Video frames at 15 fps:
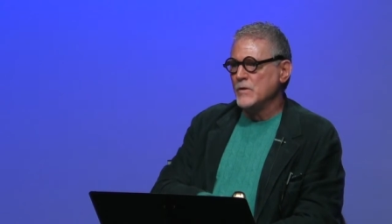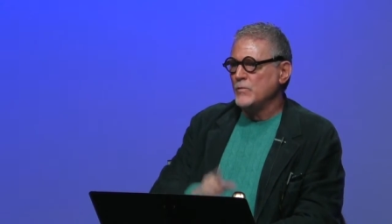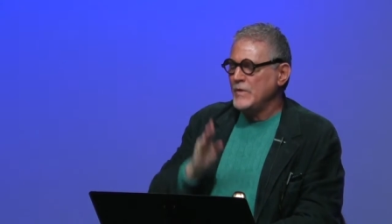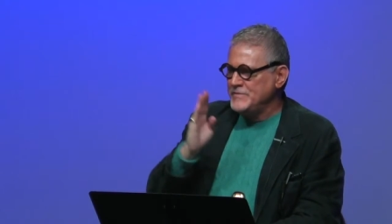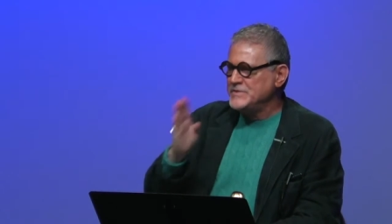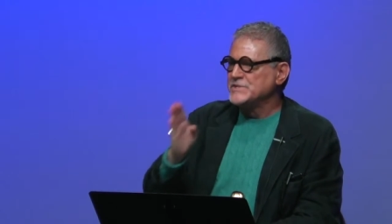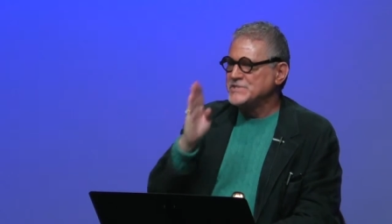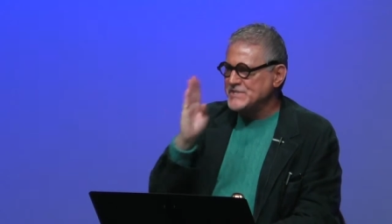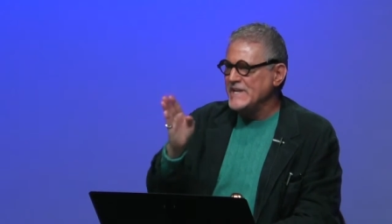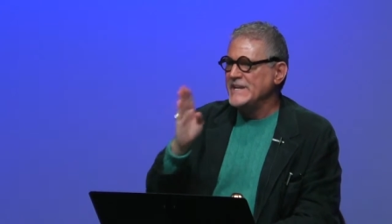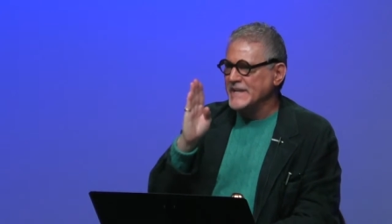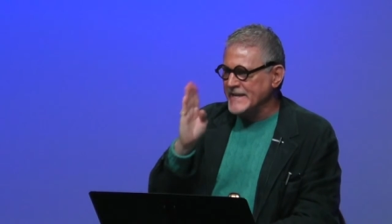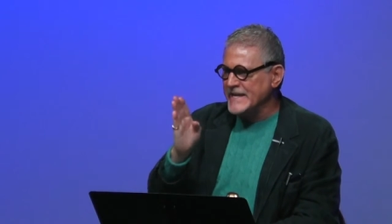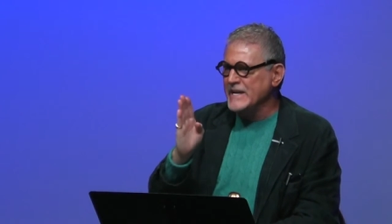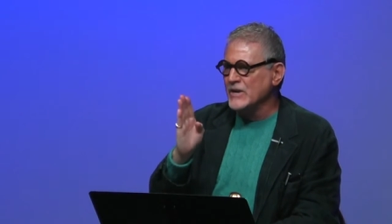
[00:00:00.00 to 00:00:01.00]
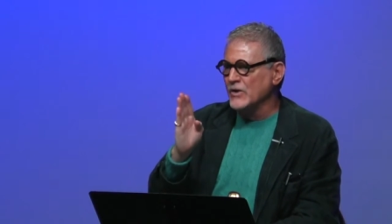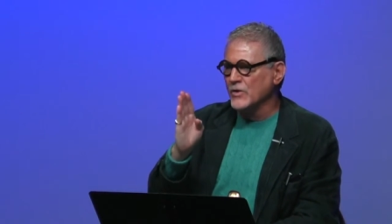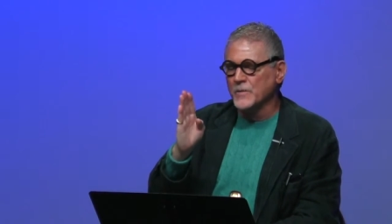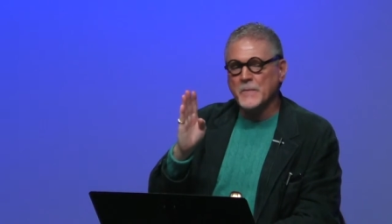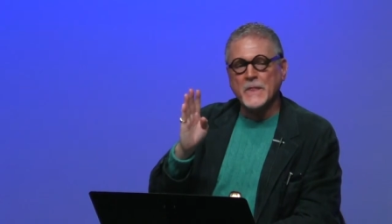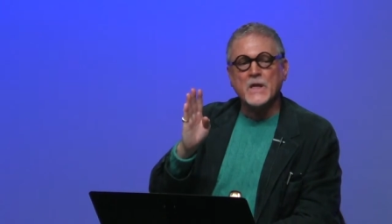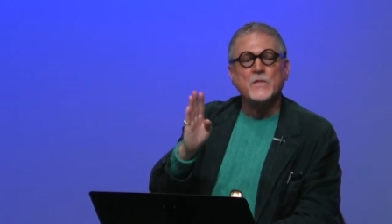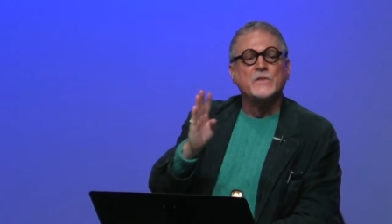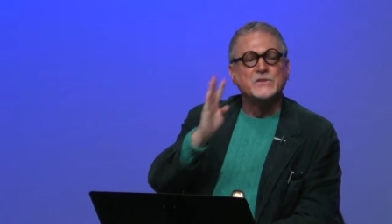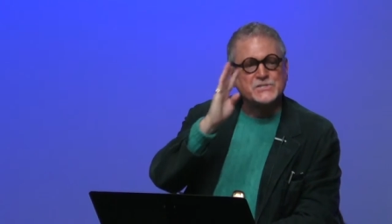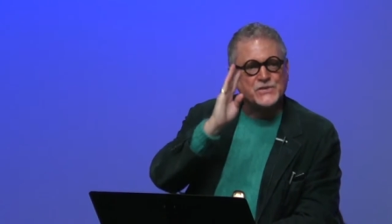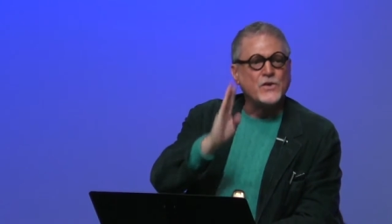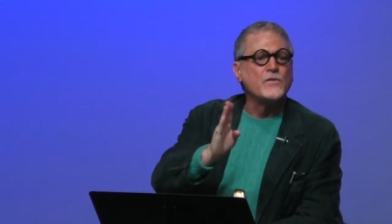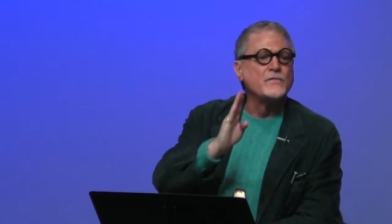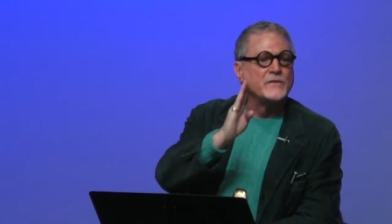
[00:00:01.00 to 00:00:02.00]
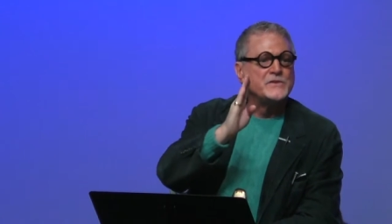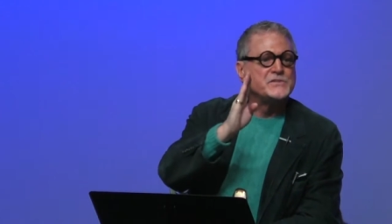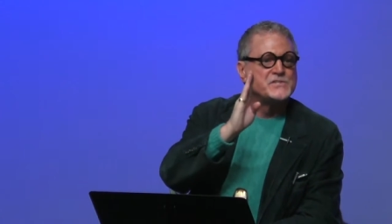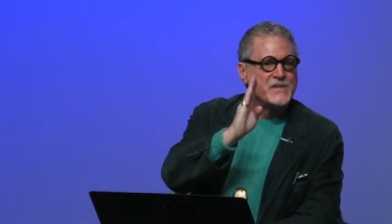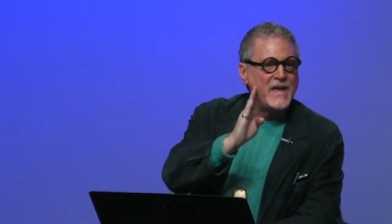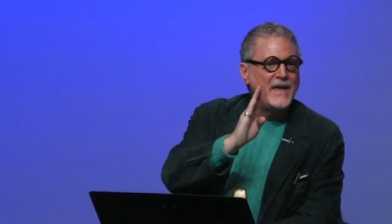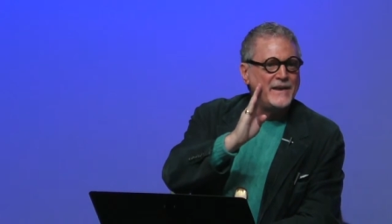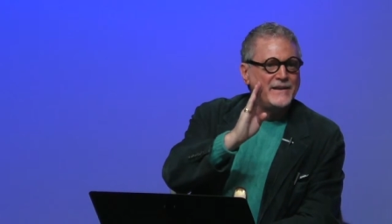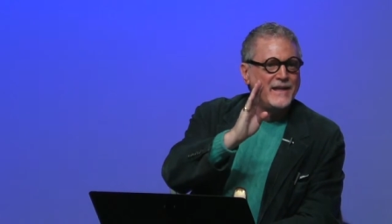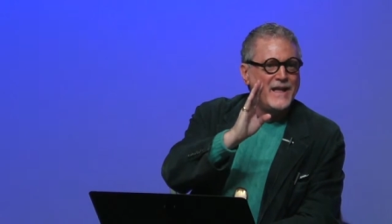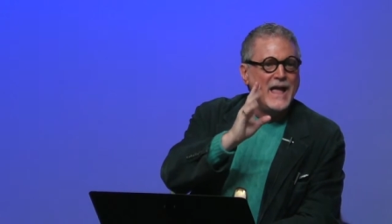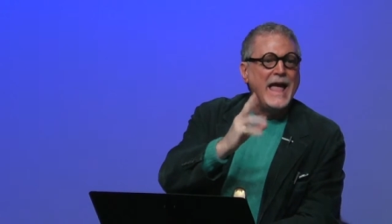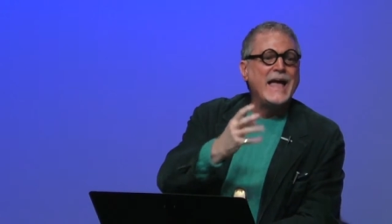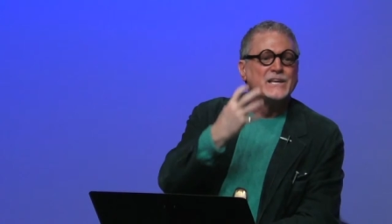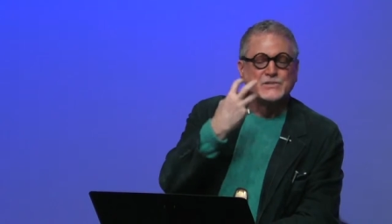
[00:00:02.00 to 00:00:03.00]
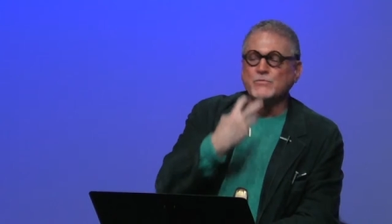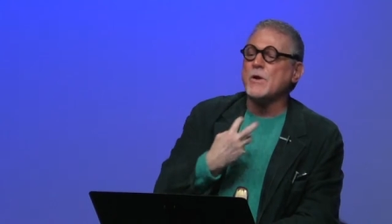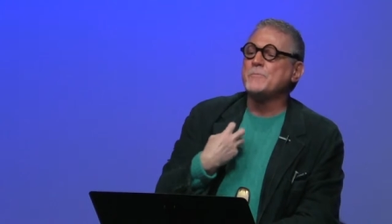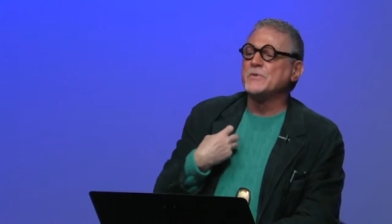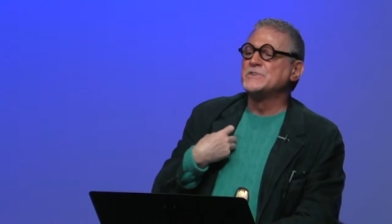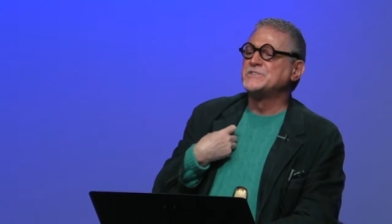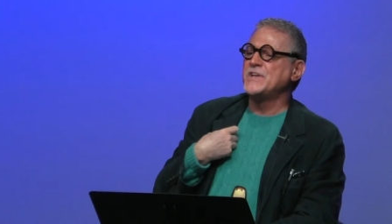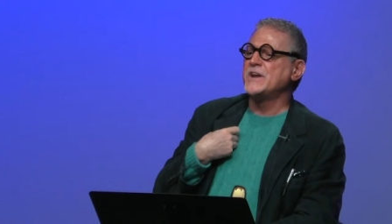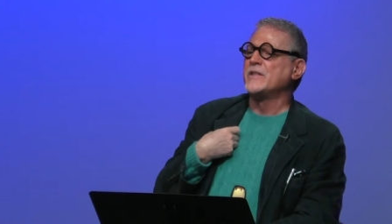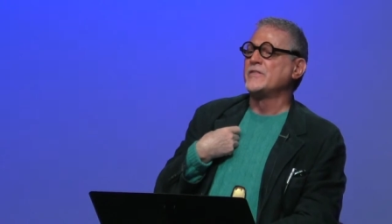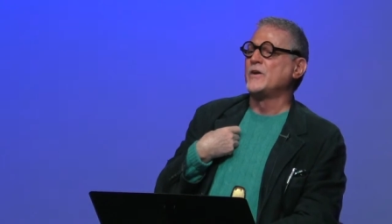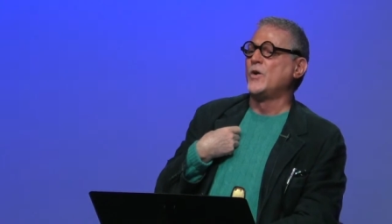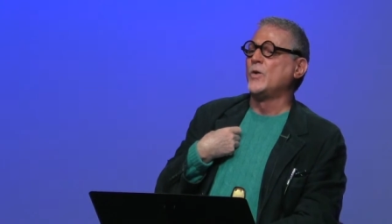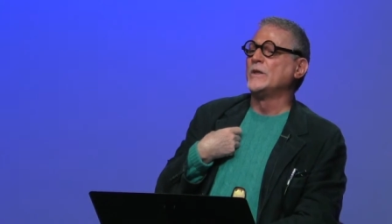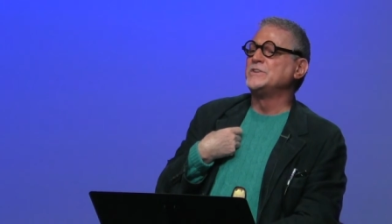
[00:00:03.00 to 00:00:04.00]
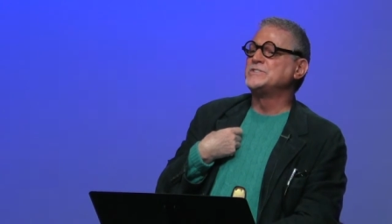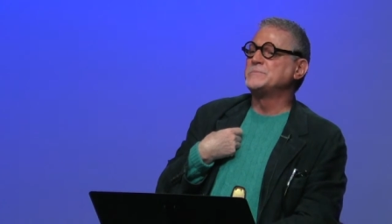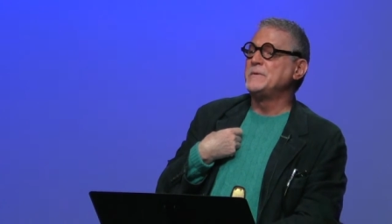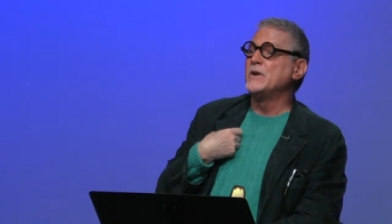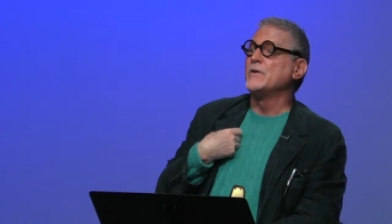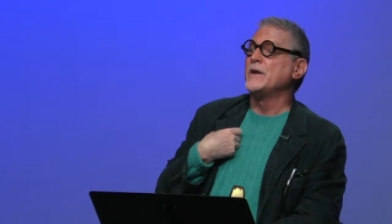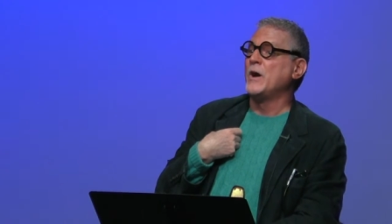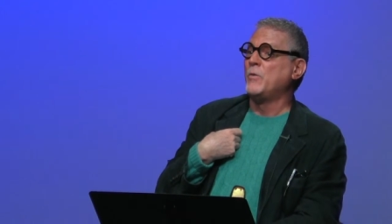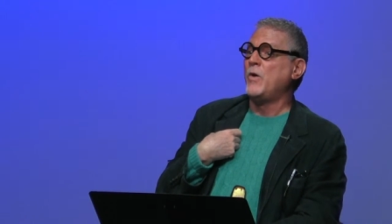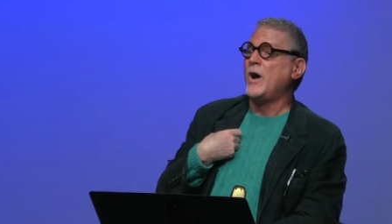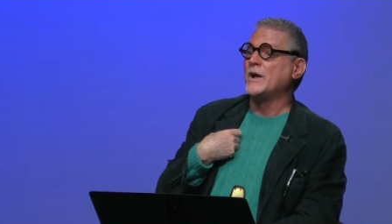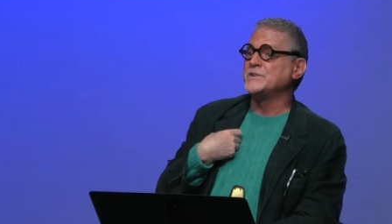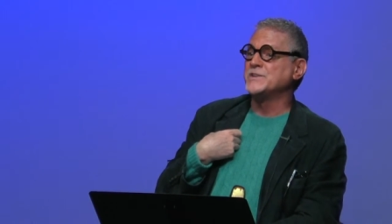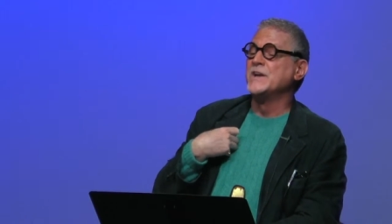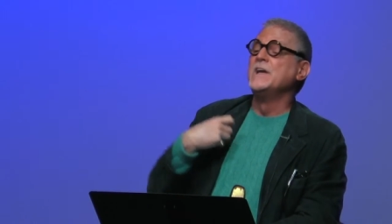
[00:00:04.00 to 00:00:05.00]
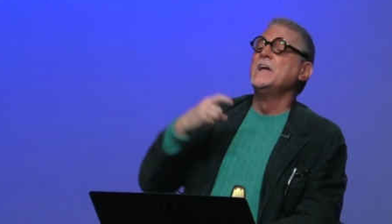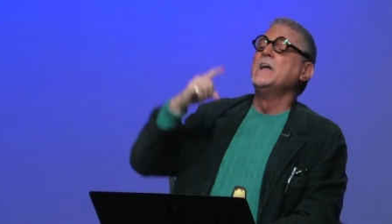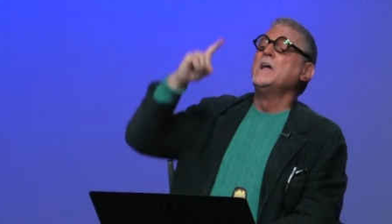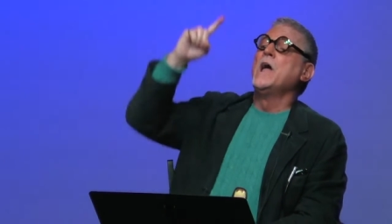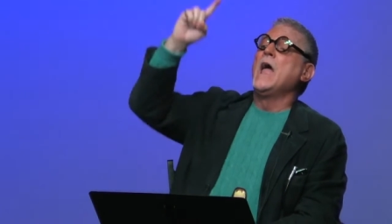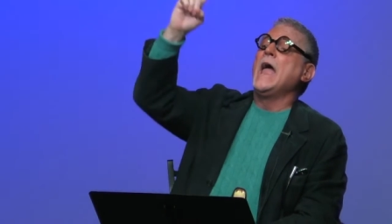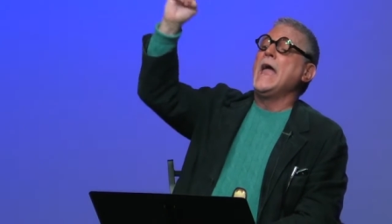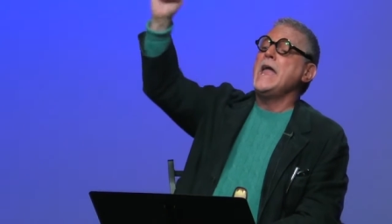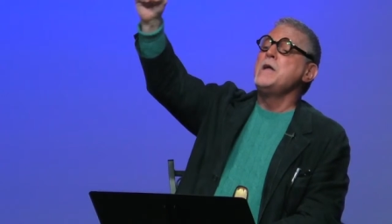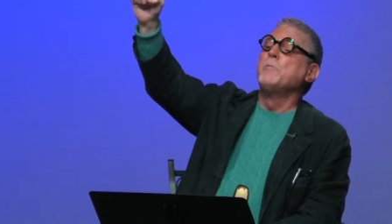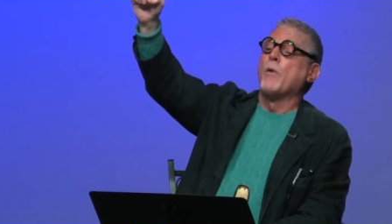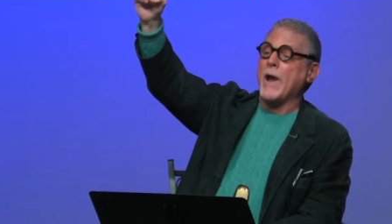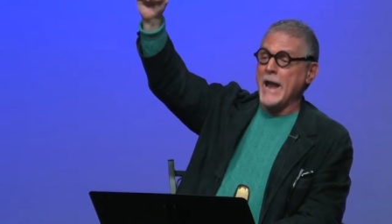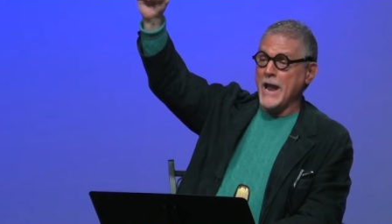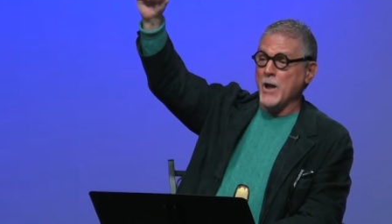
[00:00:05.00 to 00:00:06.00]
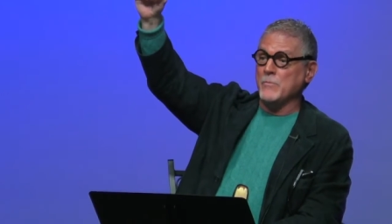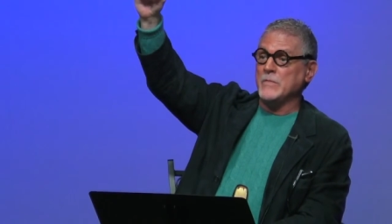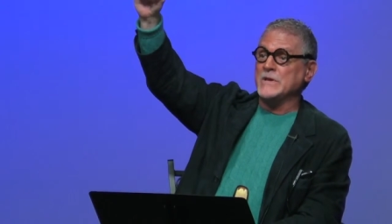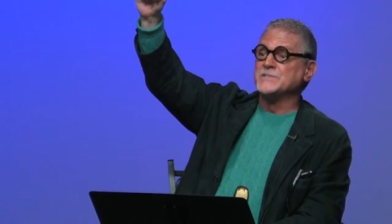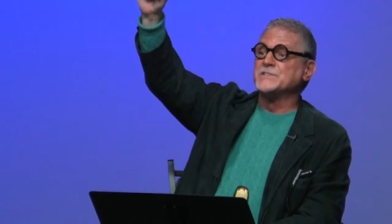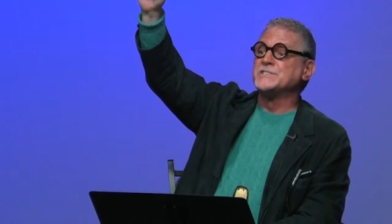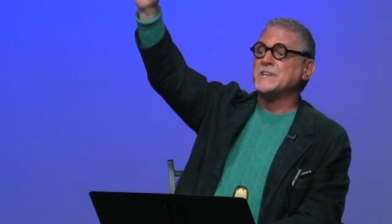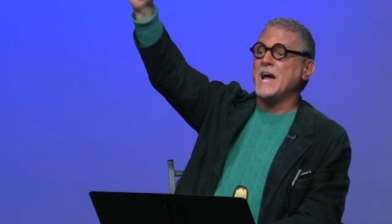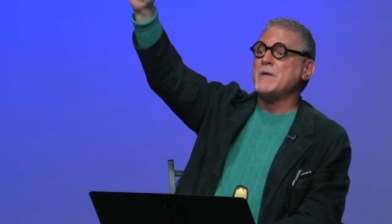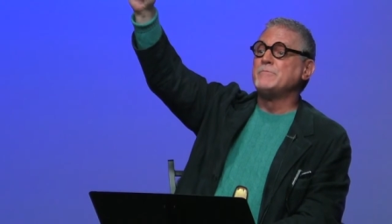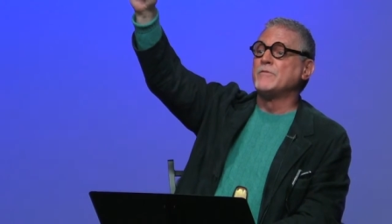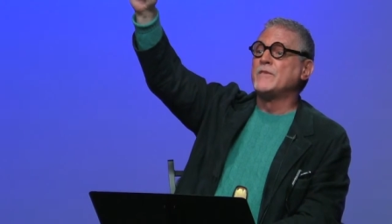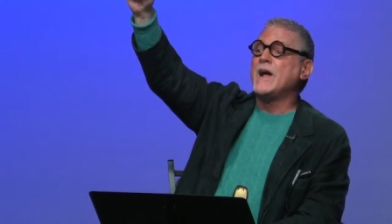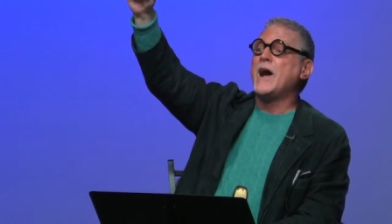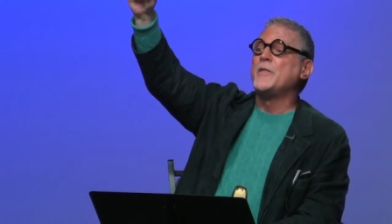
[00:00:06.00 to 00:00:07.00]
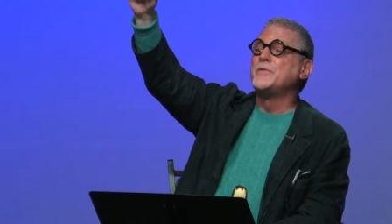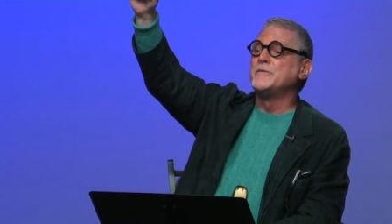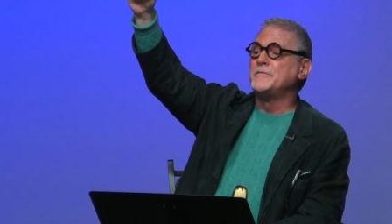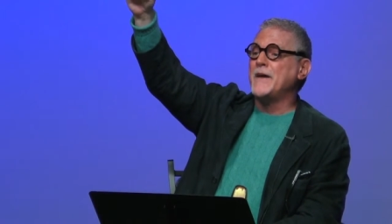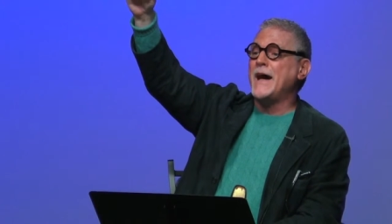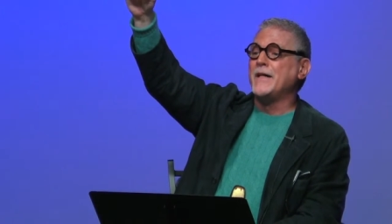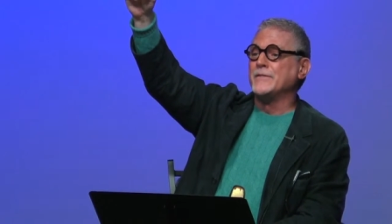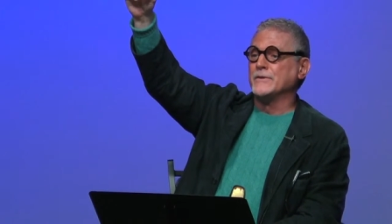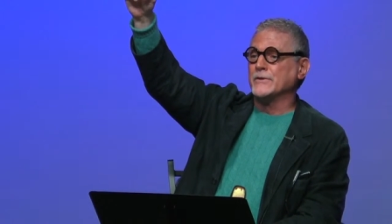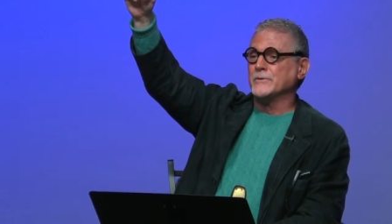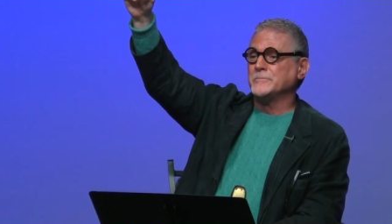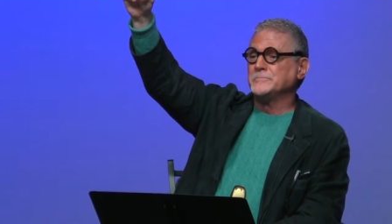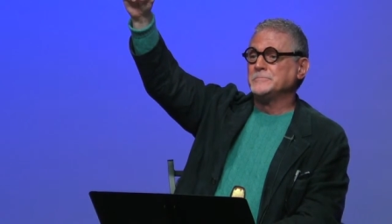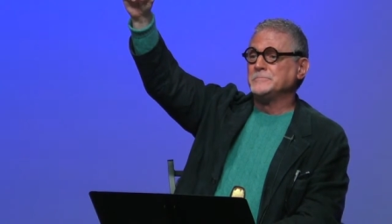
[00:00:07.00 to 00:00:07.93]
We've just seen it here. The servant said, as representative of the Holy Spirit, now watch, Abraham is a type of God the Father.